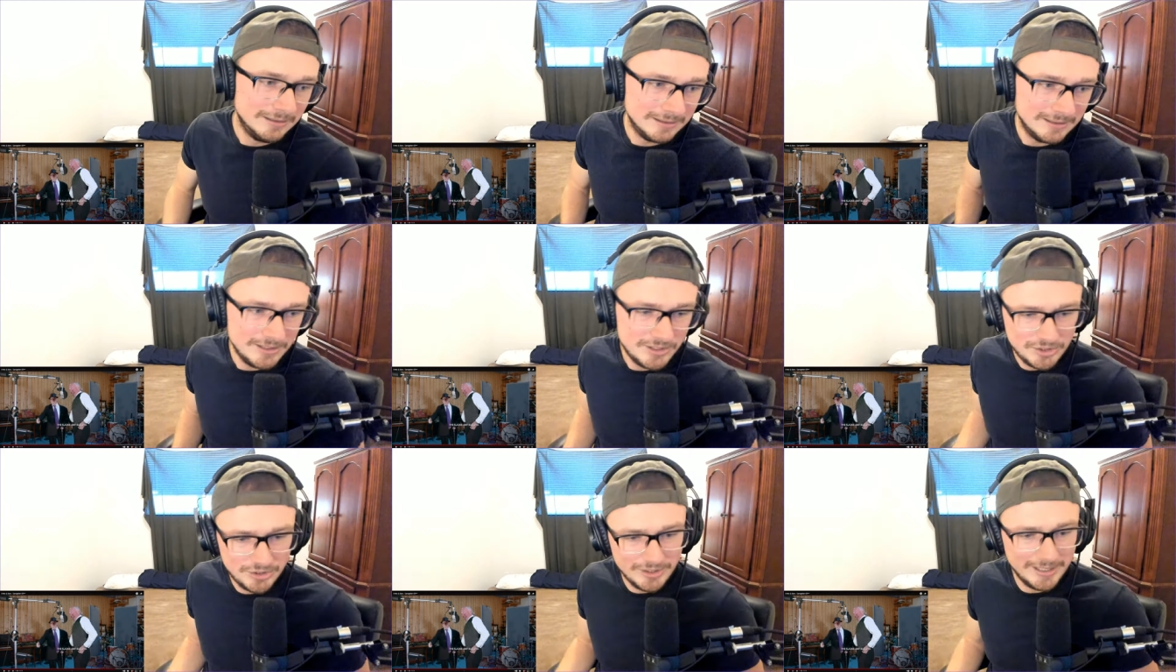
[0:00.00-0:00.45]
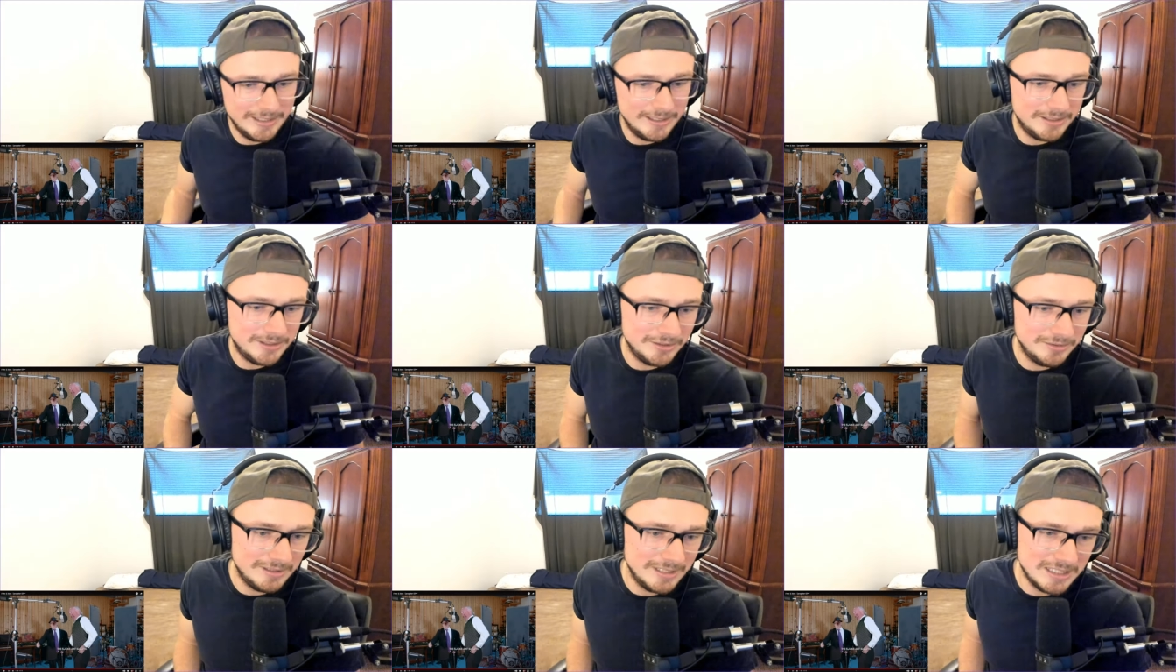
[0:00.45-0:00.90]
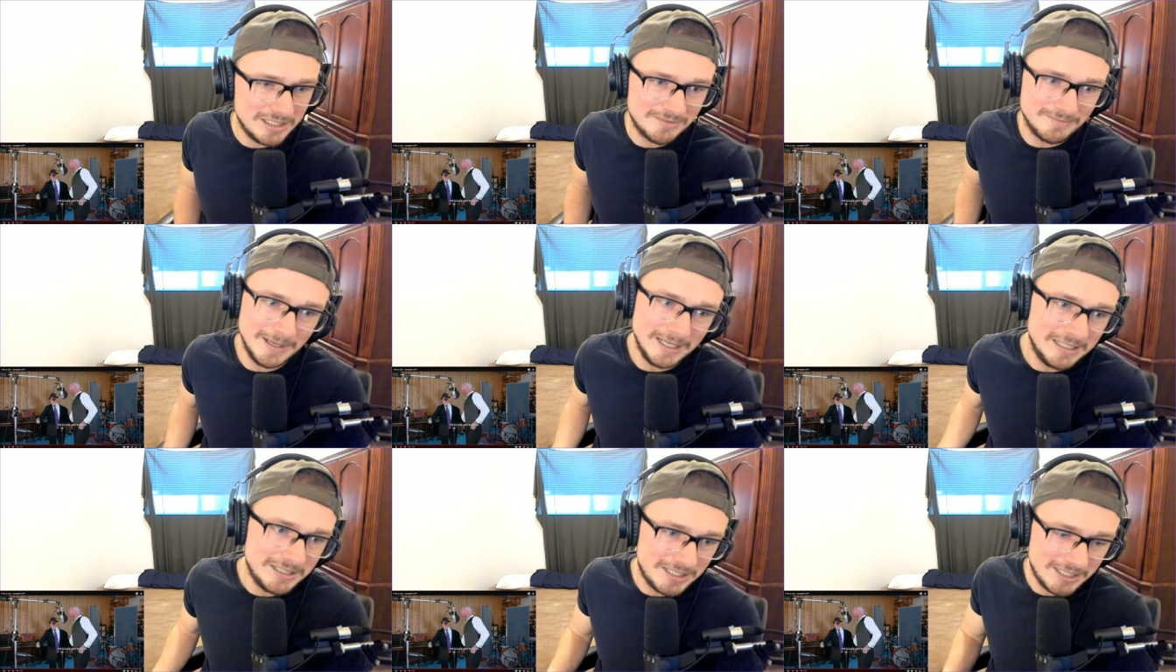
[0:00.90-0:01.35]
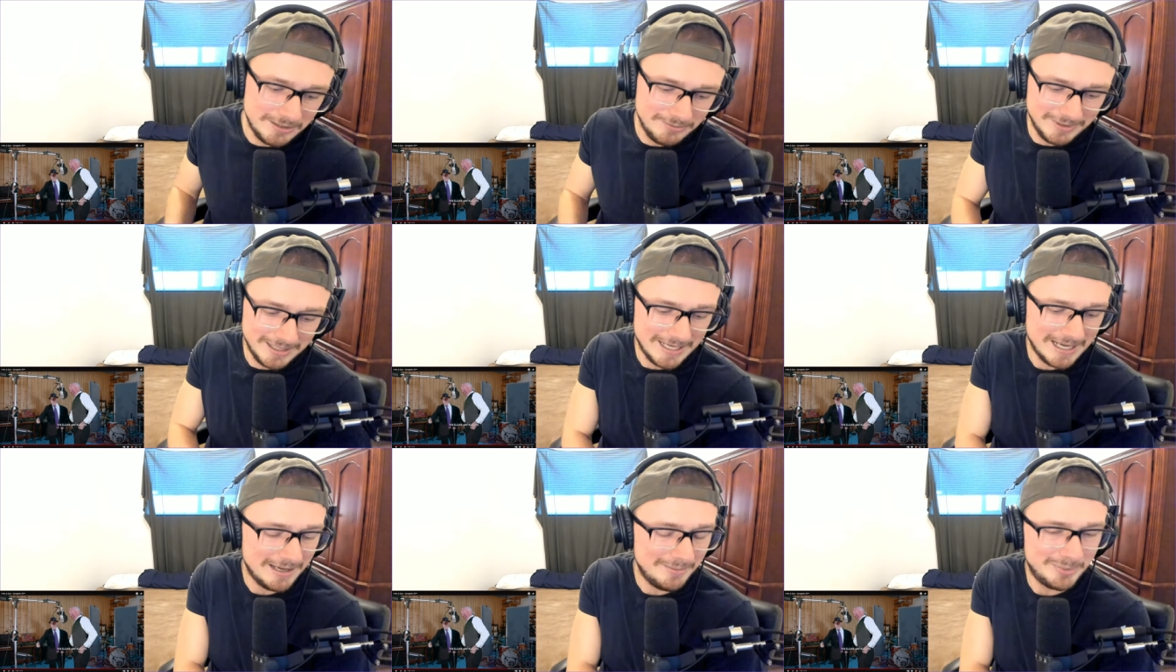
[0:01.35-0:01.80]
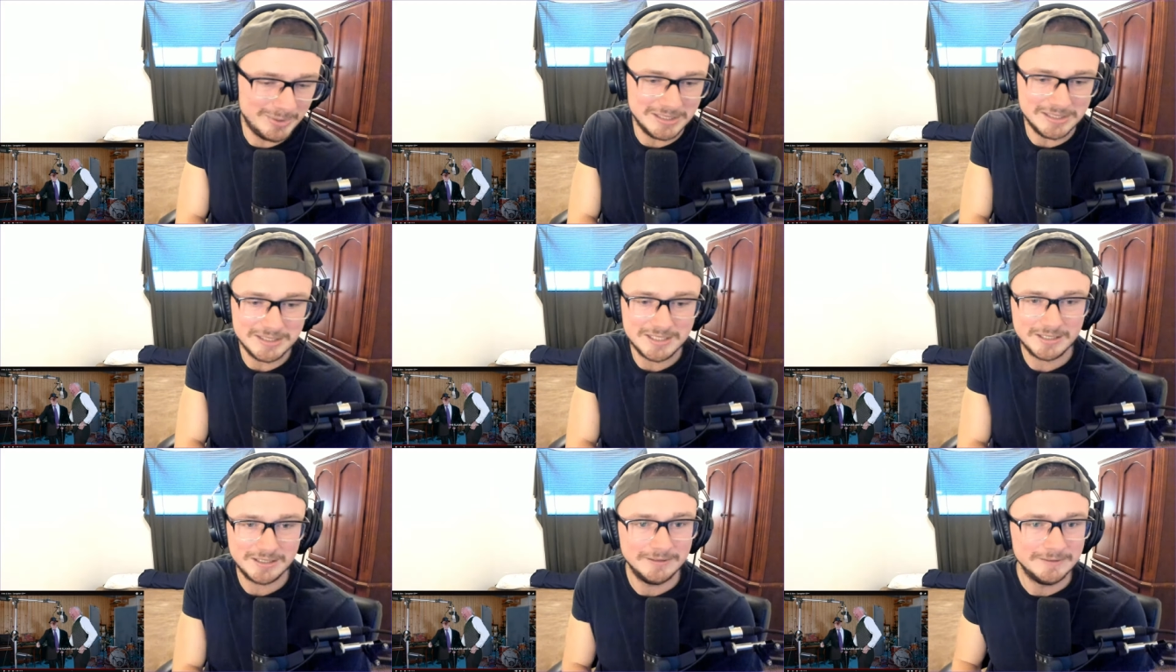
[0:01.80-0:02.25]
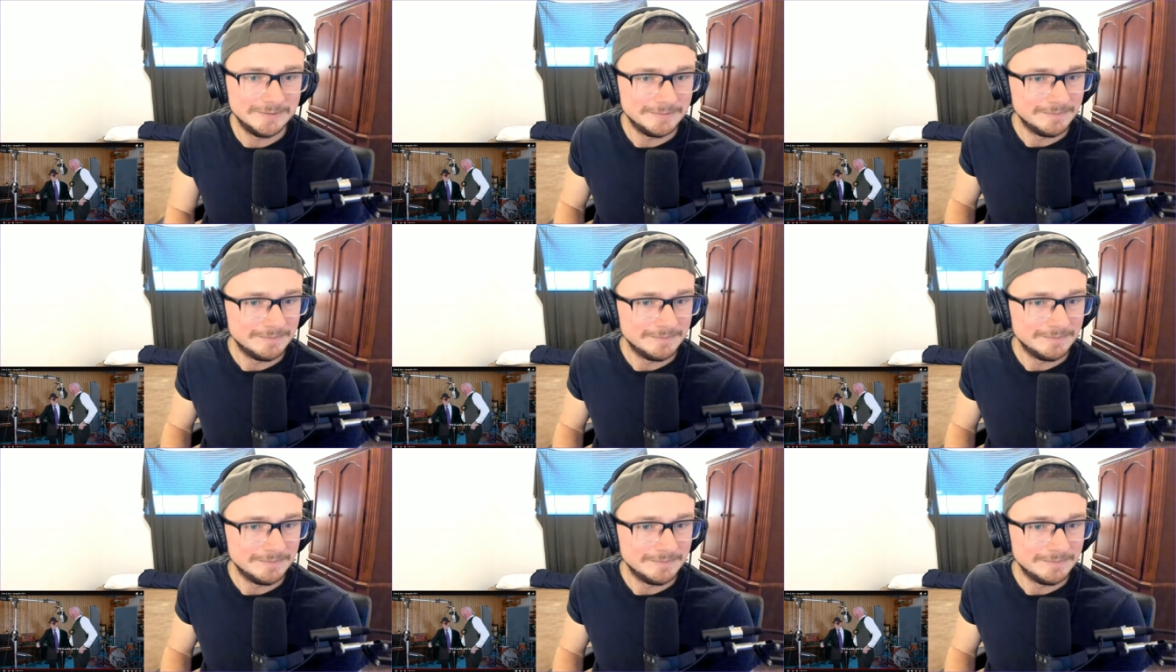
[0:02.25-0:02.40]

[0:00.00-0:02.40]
Let's try to do this, man. See what happens.